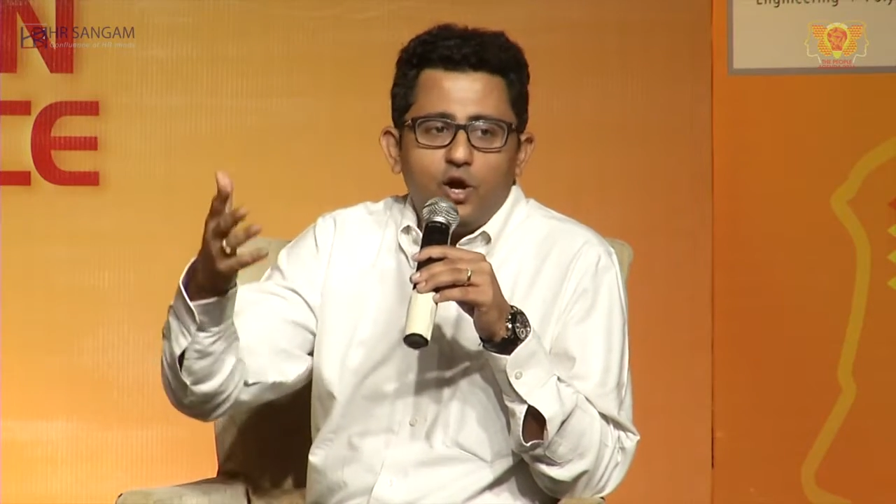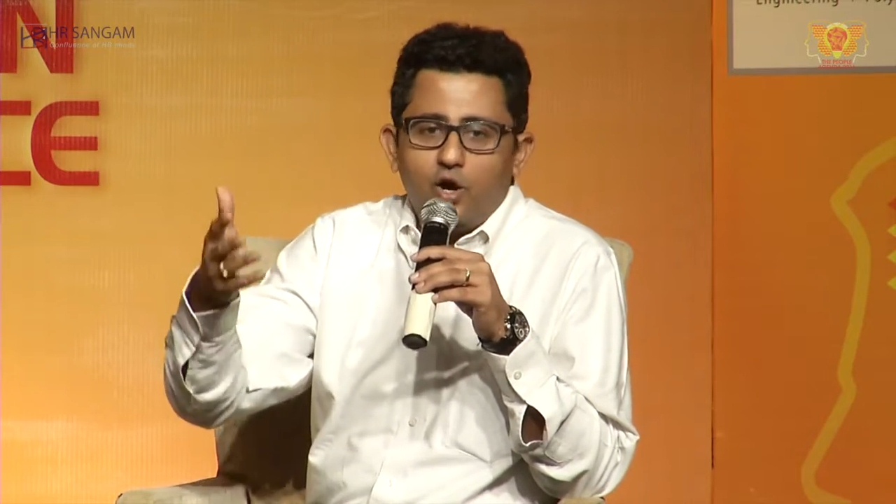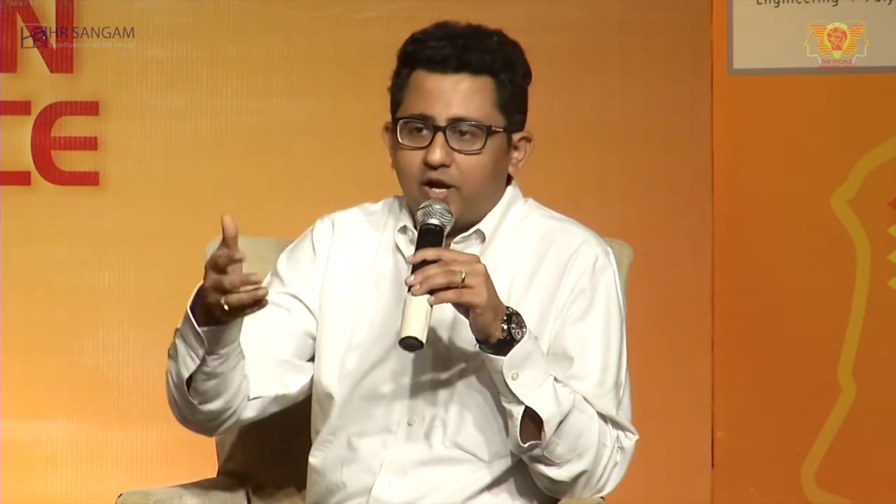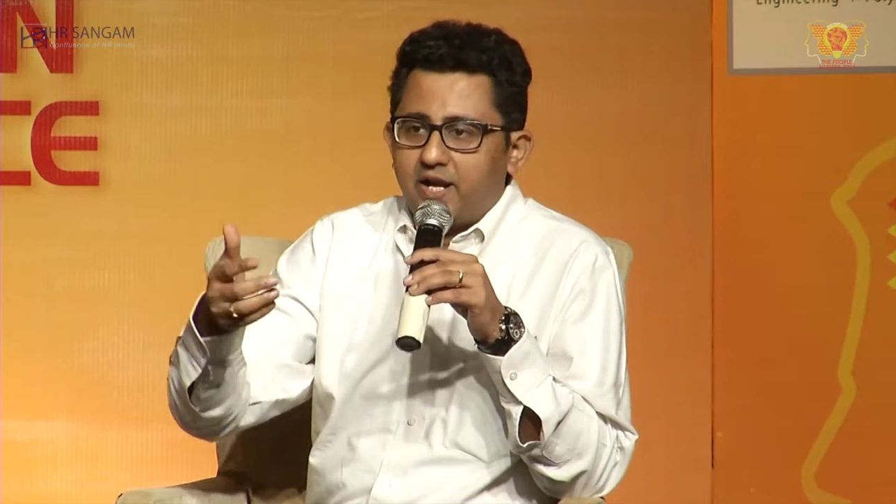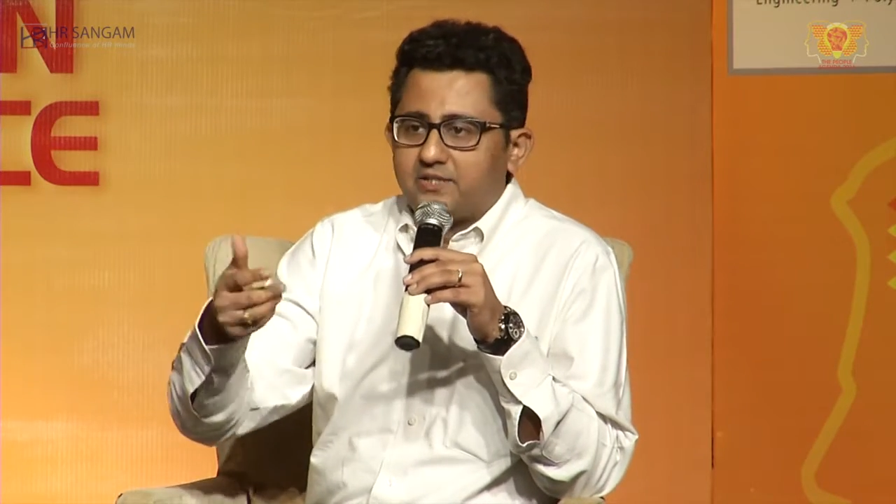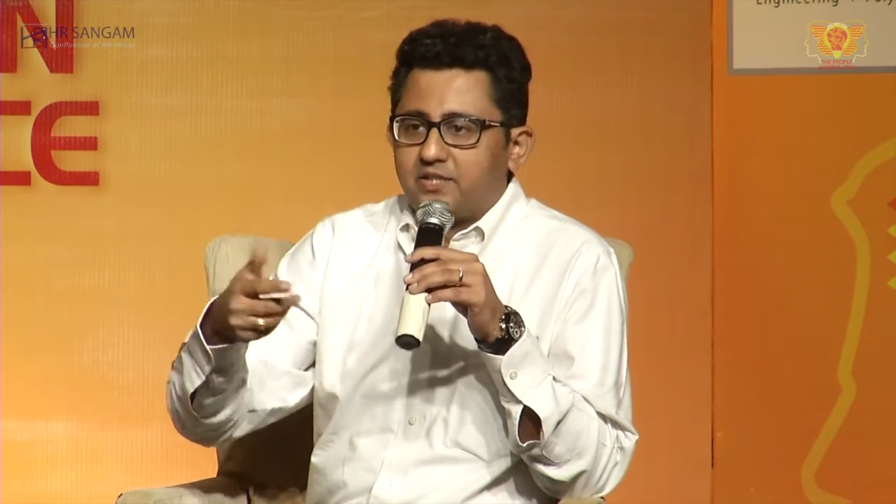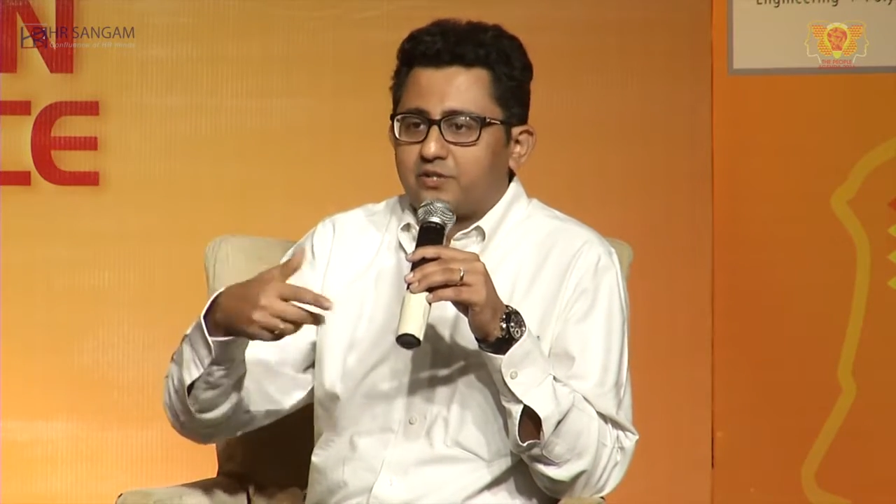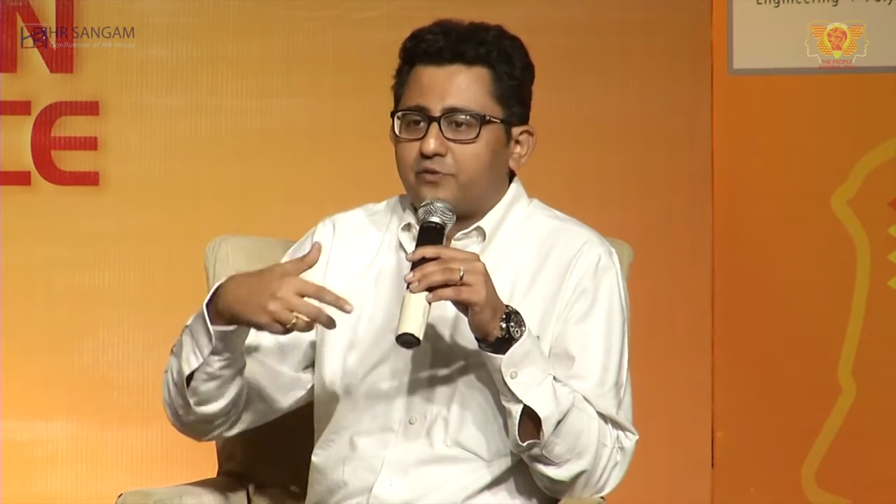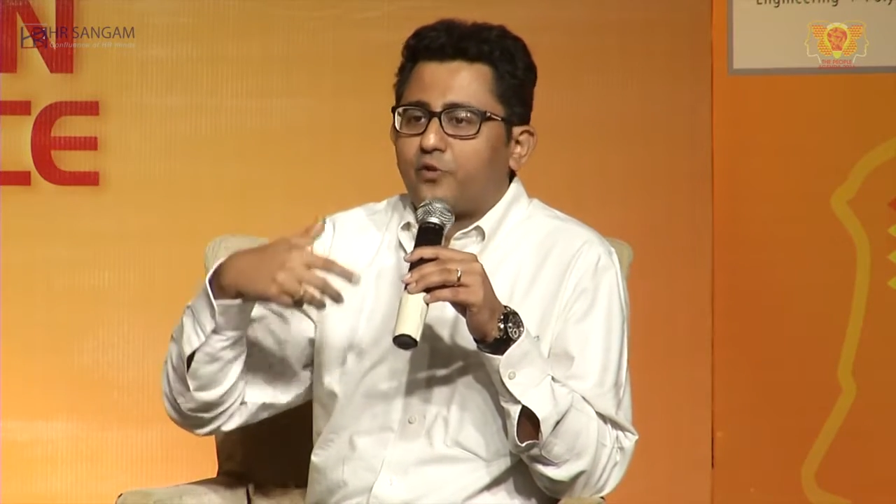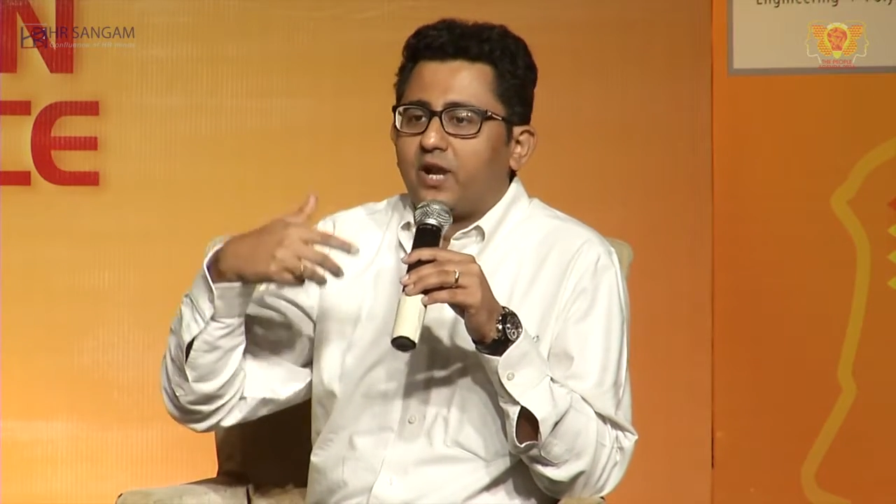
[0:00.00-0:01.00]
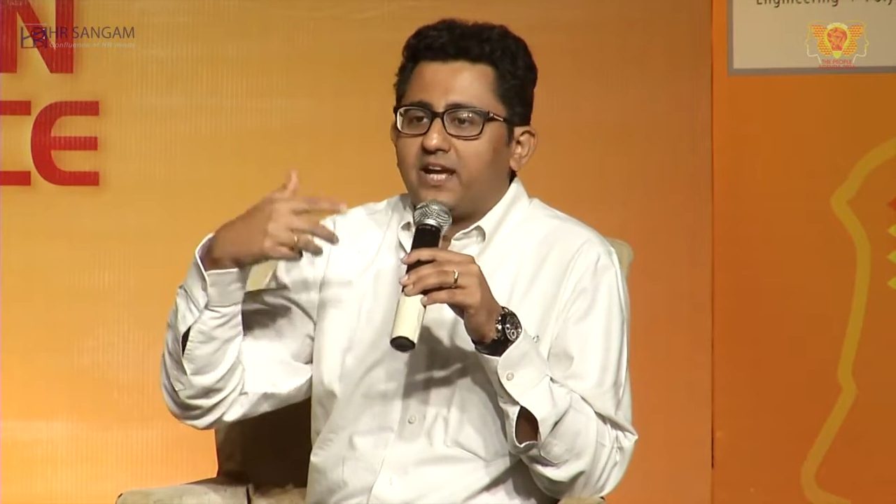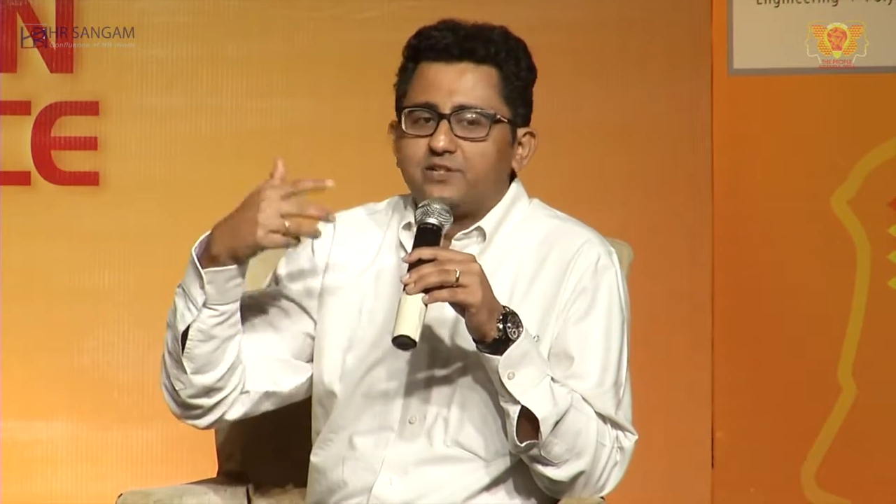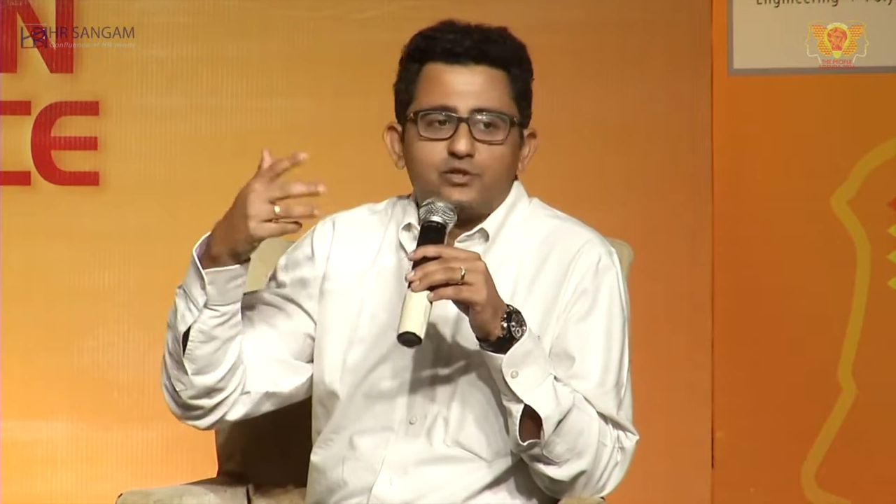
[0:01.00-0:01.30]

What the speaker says: organization for lunch.